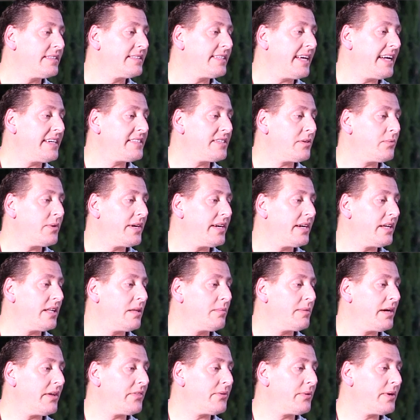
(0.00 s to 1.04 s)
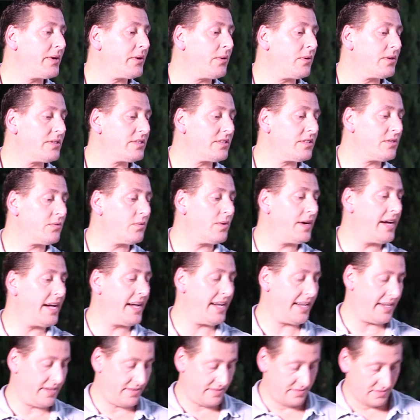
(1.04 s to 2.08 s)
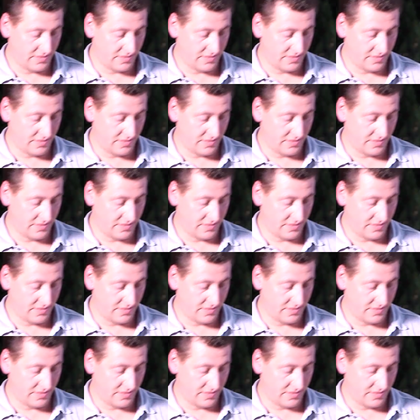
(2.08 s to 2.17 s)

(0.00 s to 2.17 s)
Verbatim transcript: daisy wheel about three quarters of the way.